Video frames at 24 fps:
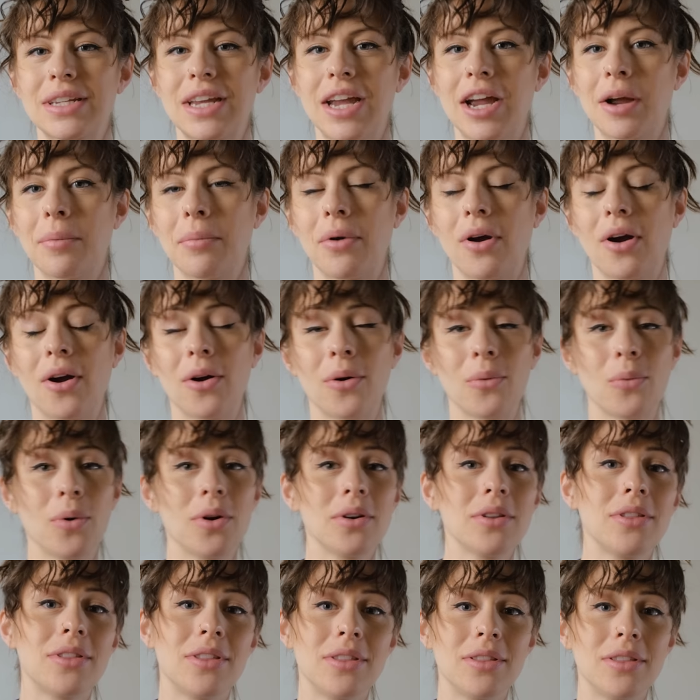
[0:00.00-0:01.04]
camera are
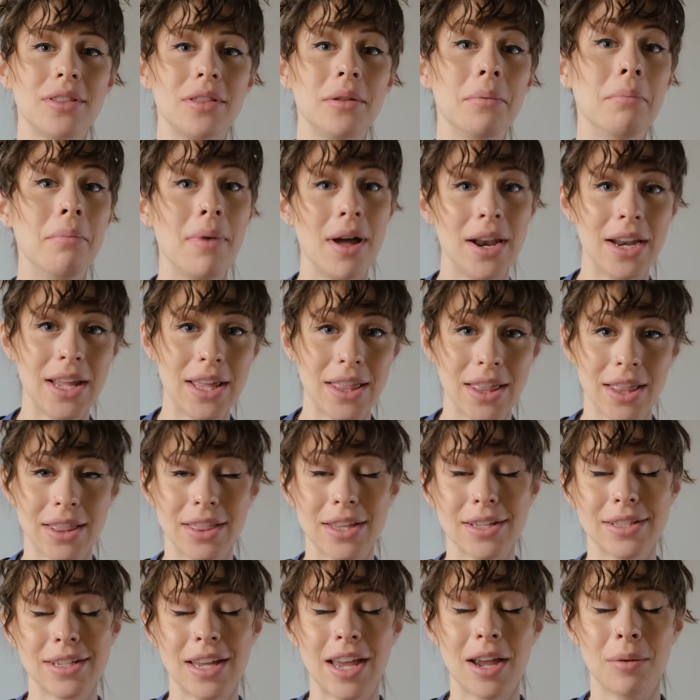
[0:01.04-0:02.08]
worth the money that
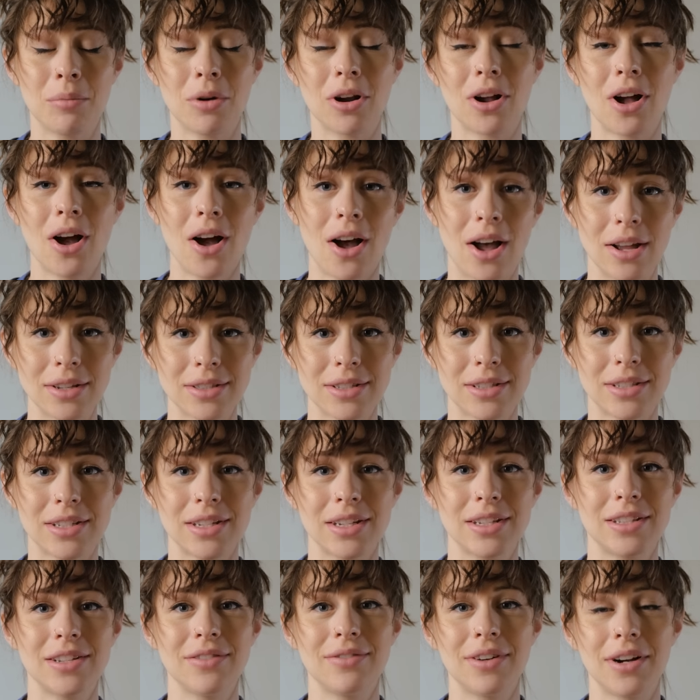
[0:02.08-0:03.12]
this camera costs.
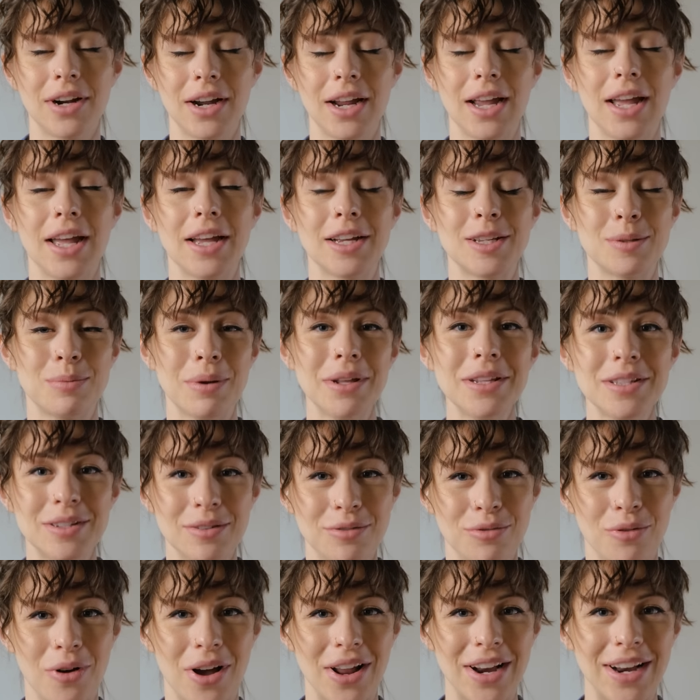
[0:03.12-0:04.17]
It's a very
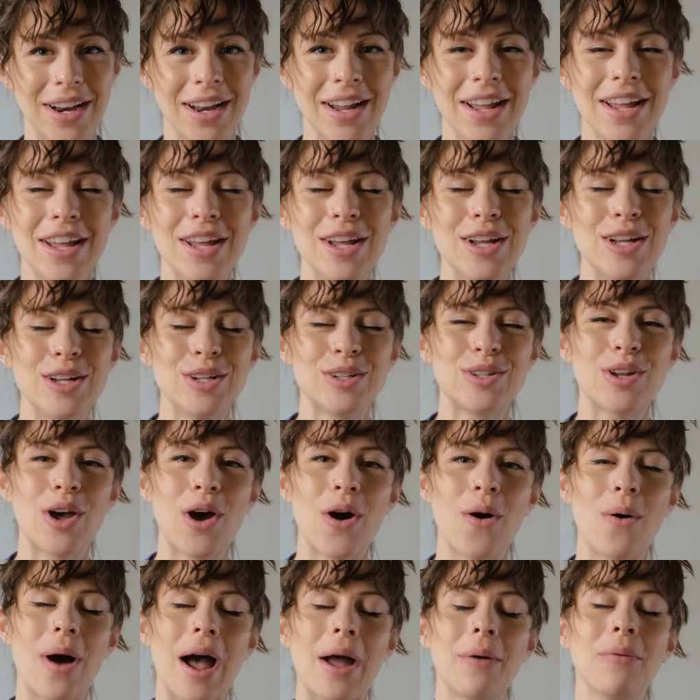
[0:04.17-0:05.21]
expensive one.
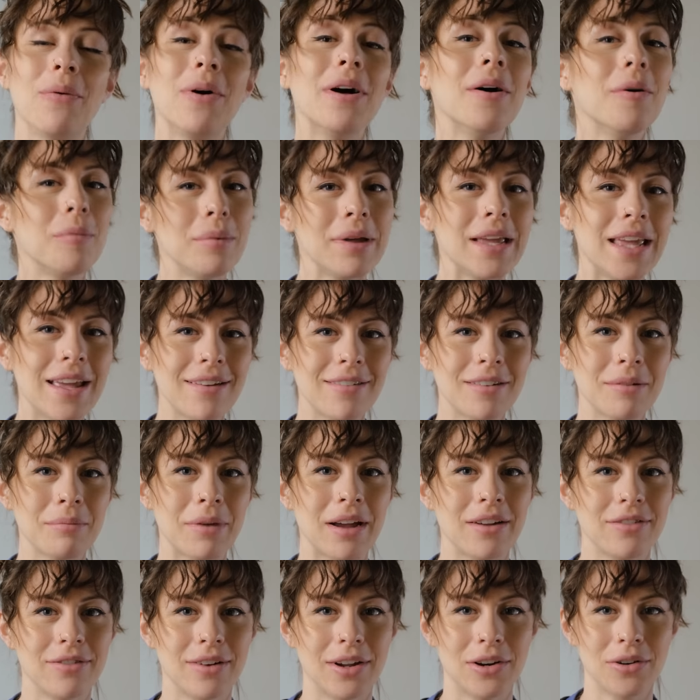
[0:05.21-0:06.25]
So I will be giving
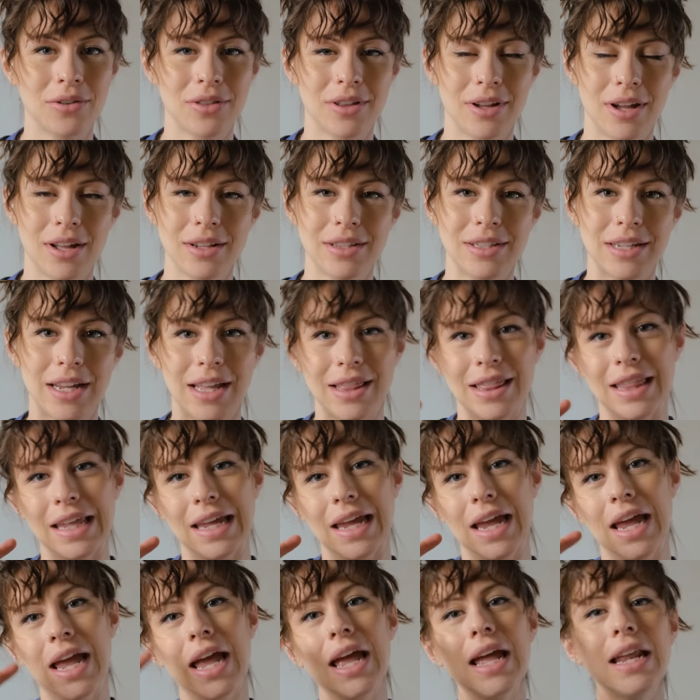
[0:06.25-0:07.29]
my final thoughts at
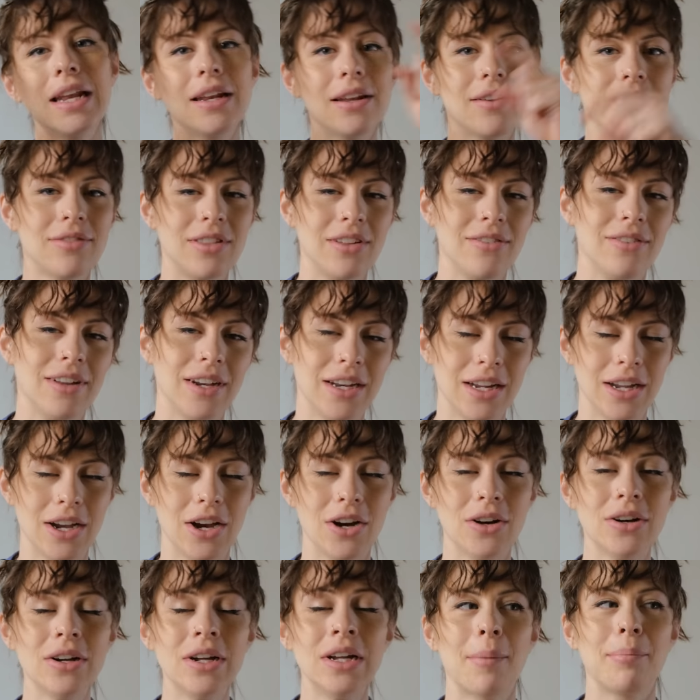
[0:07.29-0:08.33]
the end of the
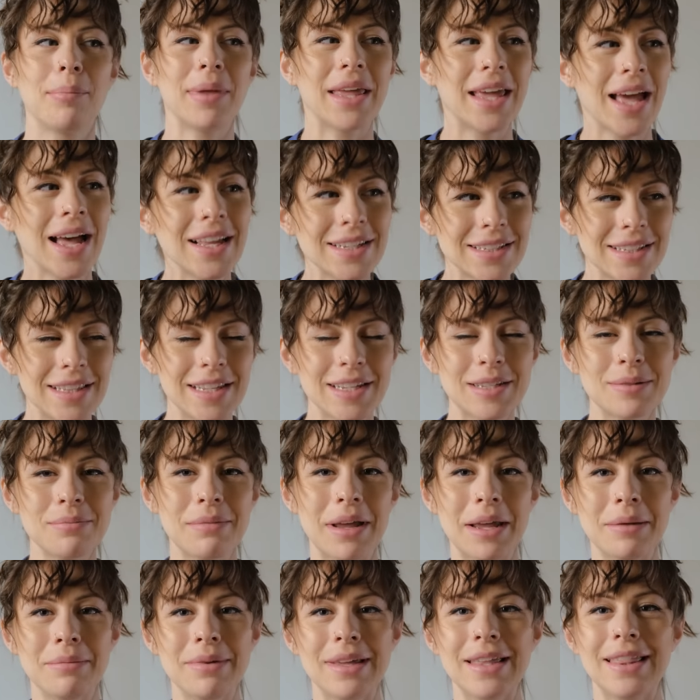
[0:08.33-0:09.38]
video. Because this
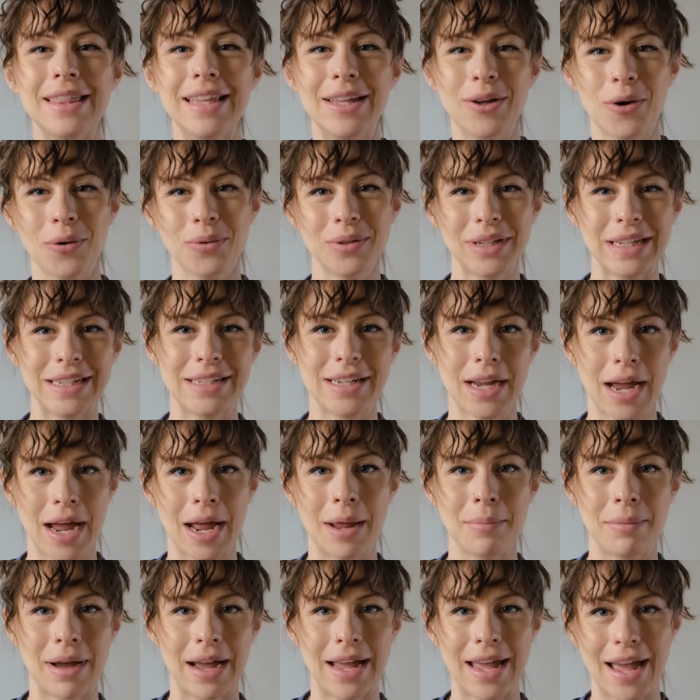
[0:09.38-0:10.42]
may be the only
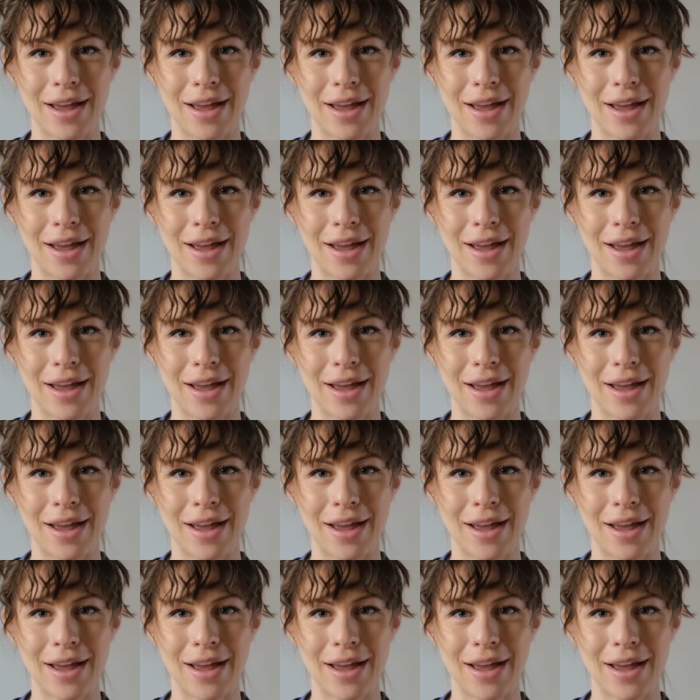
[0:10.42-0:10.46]
time I